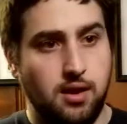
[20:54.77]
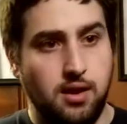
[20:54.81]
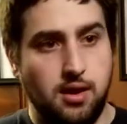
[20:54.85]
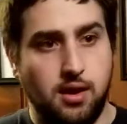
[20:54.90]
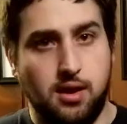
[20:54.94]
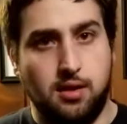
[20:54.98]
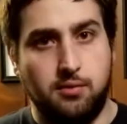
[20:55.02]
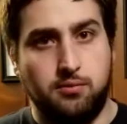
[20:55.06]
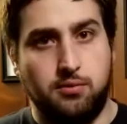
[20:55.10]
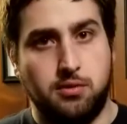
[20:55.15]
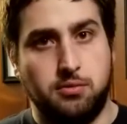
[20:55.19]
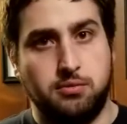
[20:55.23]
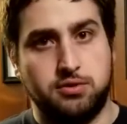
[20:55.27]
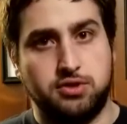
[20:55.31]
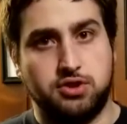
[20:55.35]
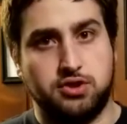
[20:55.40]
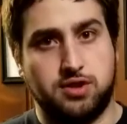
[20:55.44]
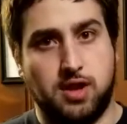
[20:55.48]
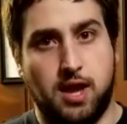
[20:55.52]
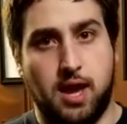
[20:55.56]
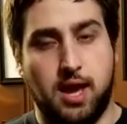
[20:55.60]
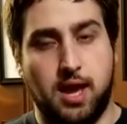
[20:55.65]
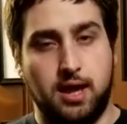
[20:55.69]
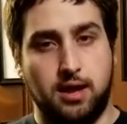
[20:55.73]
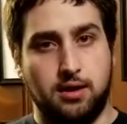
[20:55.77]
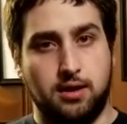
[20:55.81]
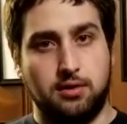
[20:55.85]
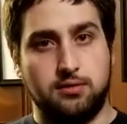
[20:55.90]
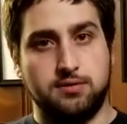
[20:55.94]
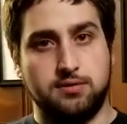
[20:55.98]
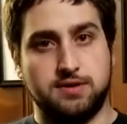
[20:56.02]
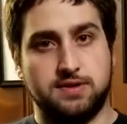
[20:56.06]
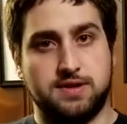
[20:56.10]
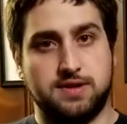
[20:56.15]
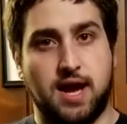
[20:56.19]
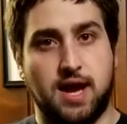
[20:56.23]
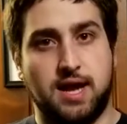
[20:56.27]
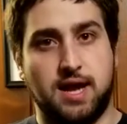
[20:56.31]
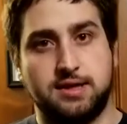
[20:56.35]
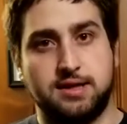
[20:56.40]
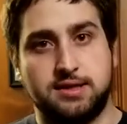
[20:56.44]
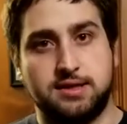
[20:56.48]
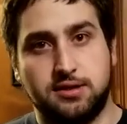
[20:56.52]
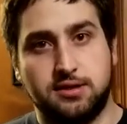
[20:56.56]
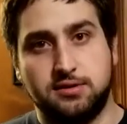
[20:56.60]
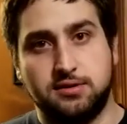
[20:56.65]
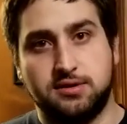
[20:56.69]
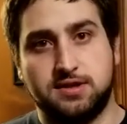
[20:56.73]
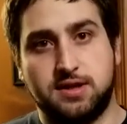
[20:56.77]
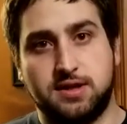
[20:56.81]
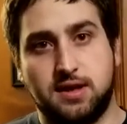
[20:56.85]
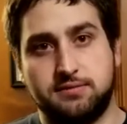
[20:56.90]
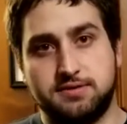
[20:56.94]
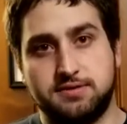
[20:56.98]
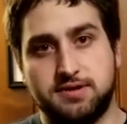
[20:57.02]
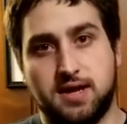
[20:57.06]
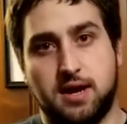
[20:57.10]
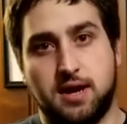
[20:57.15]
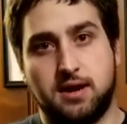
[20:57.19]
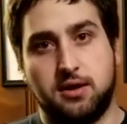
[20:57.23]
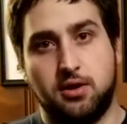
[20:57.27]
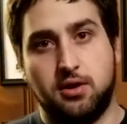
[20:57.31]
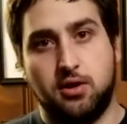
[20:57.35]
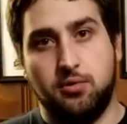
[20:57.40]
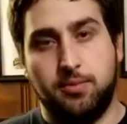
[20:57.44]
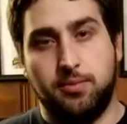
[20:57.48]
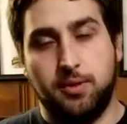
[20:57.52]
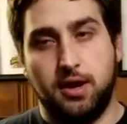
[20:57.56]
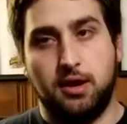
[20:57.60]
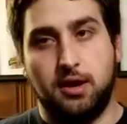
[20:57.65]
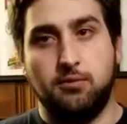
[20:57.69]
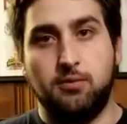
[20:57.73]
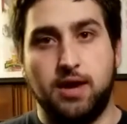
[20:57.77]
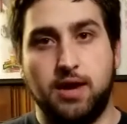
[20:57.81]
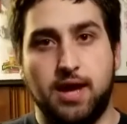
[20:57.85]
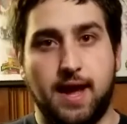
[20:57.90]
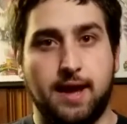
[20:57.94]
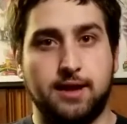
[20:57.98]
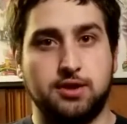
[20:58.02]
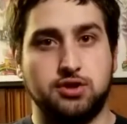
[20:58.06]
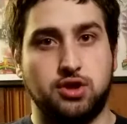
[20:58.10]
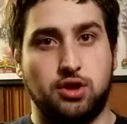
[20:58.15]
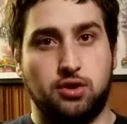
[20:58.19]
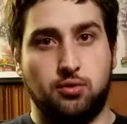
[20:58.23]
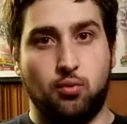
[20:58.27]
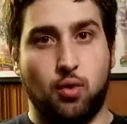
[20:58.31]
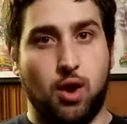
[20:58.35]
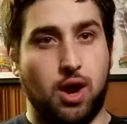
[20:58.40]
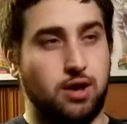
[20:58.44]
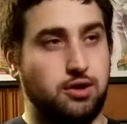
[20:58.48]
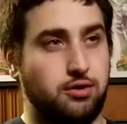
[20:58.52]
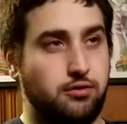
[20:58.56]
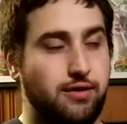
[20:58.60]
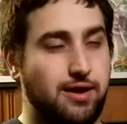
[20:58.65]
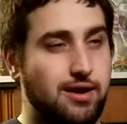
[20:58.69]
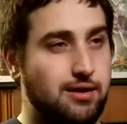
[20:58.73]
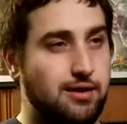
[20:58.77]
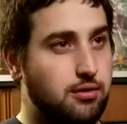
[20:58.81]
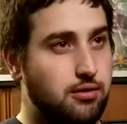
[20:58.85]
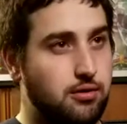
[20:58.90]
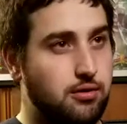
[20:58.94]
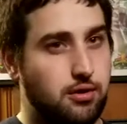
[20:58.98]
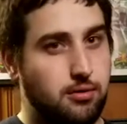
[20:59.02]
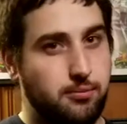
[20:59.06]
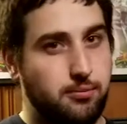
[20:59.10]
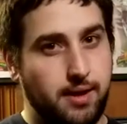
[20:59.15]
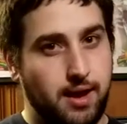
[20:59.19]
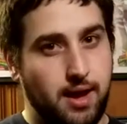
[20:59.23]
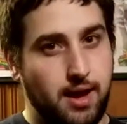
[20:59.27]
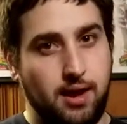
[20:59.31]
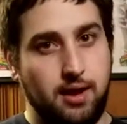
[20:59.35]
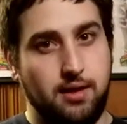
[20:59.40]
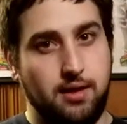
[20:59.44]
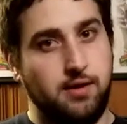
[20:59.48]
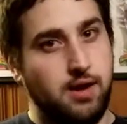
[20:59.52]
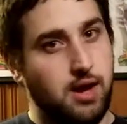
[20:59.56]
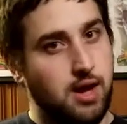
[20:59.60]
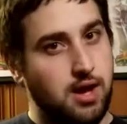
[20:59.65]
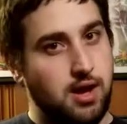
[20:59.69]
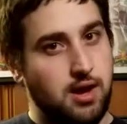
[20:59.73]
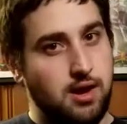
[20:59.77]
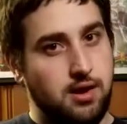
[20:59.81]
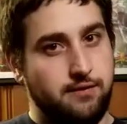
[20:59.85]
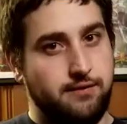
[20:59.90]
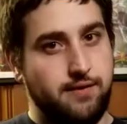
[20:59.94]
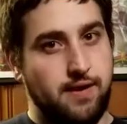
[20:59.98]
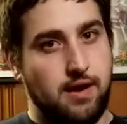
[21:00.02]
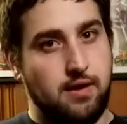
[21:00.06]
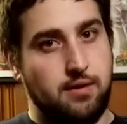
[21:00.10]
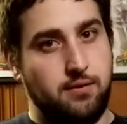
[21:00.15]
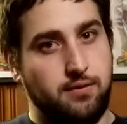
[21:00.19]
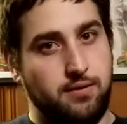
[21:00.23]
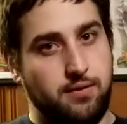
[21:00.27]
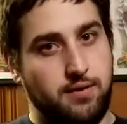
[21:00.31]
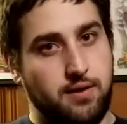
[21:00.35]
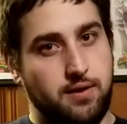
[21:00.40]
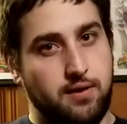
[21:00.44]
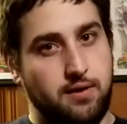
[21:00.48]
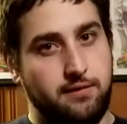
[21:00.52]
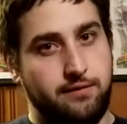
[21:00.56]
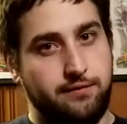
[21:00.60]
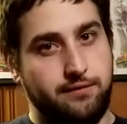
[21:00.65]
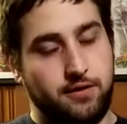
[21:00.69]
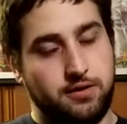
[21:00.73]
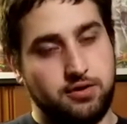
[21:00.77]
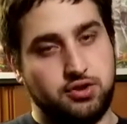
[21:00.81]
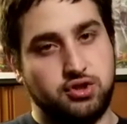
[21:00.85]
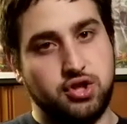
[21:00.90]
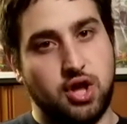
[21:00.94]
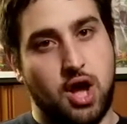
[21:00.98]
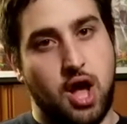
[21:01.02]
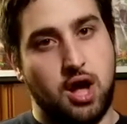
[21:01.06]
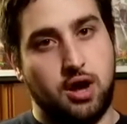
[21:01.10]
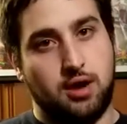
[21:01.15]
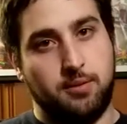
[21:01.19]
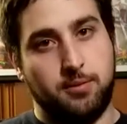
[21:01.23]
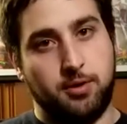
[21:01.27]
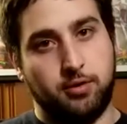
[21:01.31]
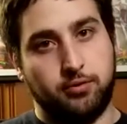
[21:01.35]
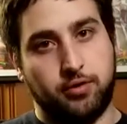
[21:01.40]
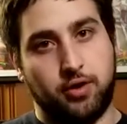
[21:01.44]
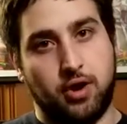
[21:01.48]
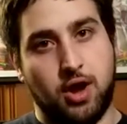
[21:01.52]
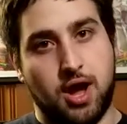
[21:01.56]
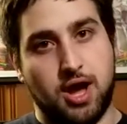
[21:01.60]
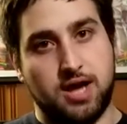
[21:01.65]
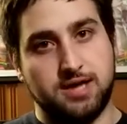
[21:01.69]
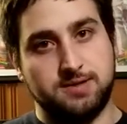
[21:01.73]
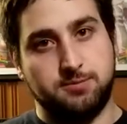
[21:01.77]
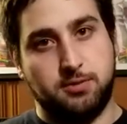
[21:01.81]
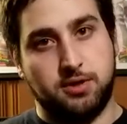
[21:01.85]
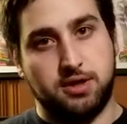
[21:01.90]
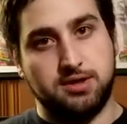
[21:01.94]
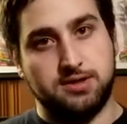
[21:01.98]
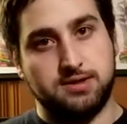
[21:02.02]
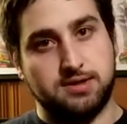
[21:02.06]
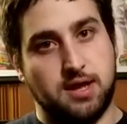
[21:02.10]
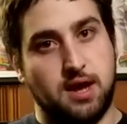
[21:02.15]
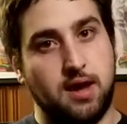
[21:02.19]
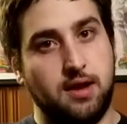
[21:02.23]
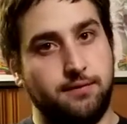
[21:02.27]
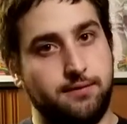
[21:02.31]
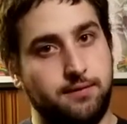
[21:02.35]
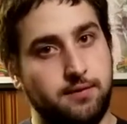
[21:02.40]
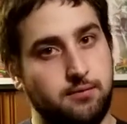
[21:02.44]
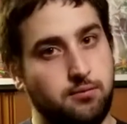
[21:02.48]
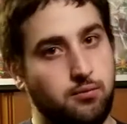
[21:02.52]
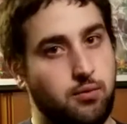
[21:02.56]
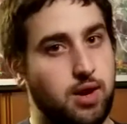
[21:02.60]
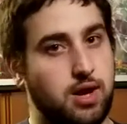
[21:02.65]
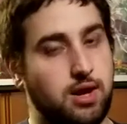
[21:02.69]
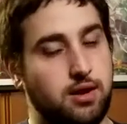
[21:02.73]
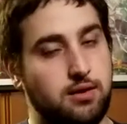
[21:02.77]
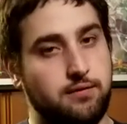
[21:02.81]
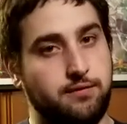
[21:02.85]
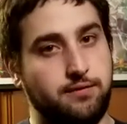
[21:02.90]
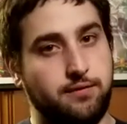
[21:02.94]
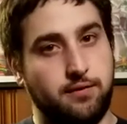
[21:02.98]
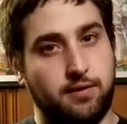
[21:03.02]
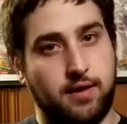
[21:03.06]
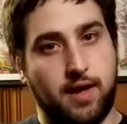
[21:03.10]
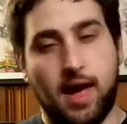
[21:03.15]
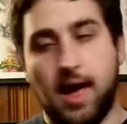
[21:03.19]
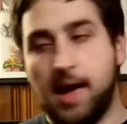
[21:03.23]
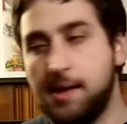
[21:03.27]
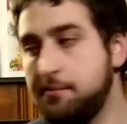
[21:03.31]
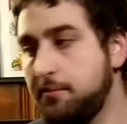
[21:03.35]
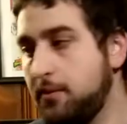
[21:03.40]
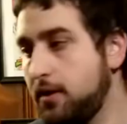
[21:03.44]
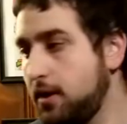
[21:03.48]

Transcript: And we were just hanging out inside until stuff started opening. We actually walked around a little bit and found the first talk about the cosplay stuff and waited for that.